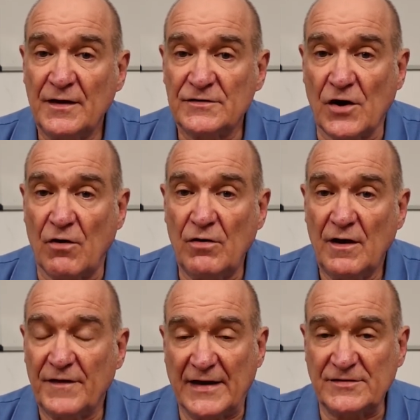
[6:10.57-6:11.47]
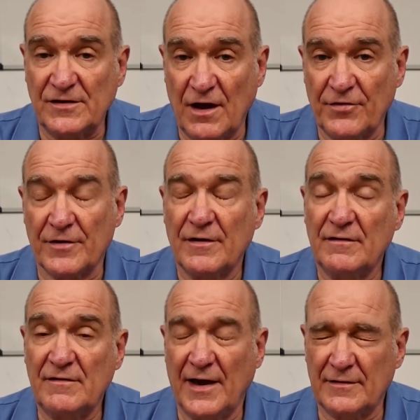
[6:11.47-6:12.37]
So that's another
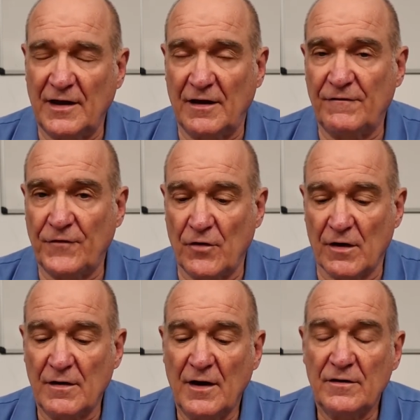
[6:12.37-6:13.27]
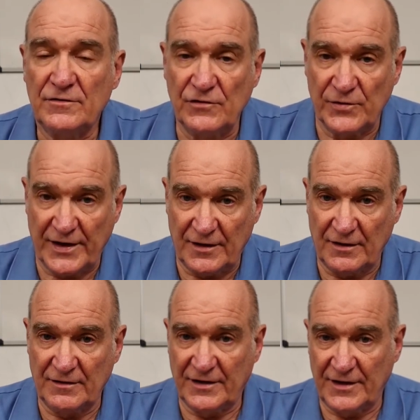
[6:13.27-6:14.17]
technique for doing
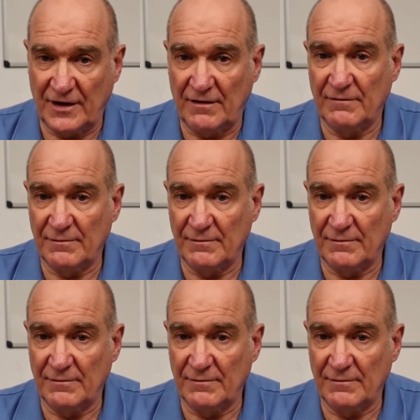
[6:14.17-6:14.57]
the